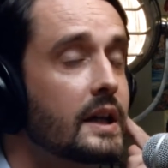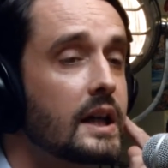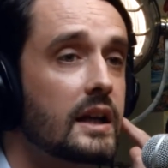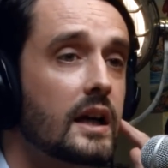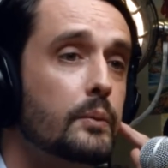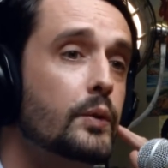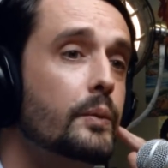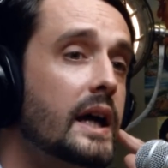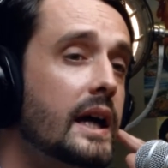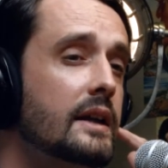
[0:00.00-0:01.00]
And I put
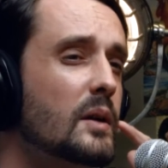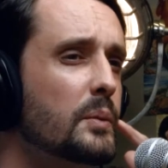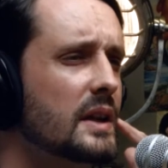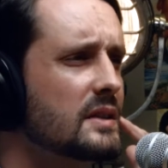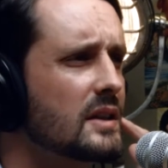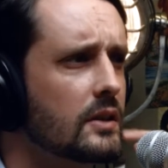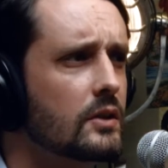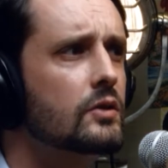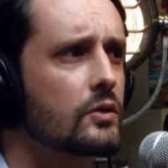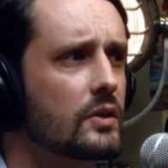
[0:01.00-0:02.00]
my hand up and I said, are you
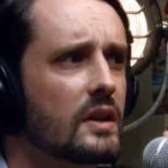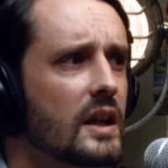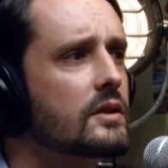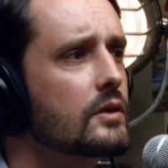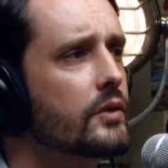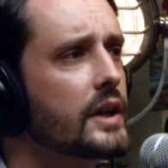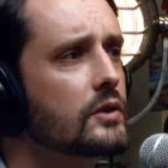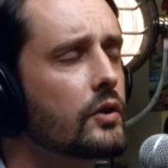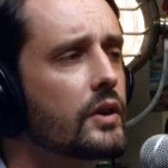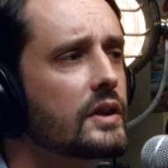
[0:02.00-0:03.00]
sure that that's the right
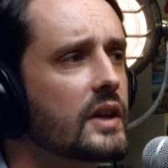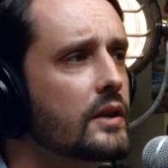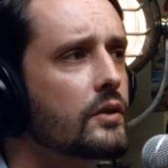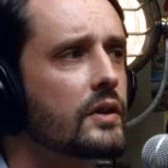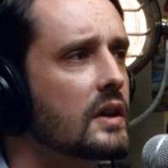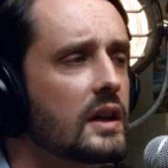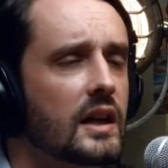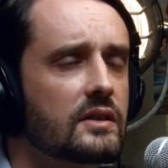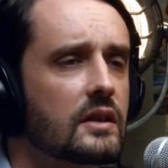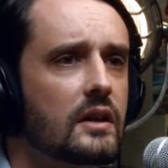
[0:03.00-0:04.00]
choice? I don't think he
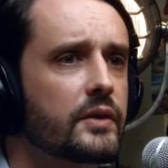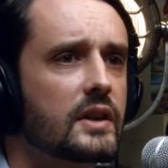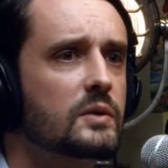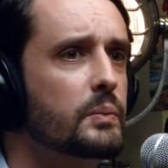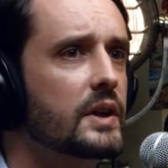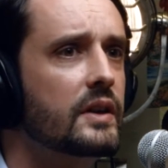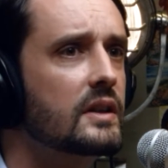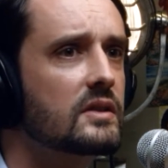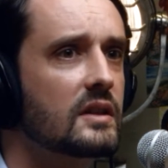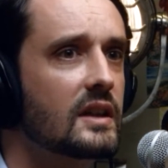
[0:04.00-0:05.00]
has enough
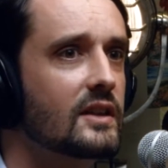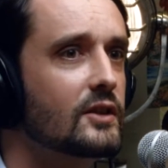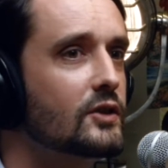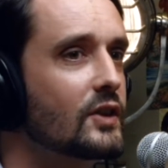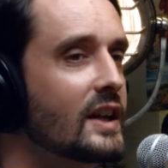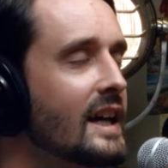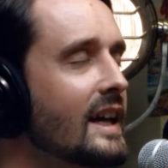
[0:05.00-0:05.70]
experience in the industry.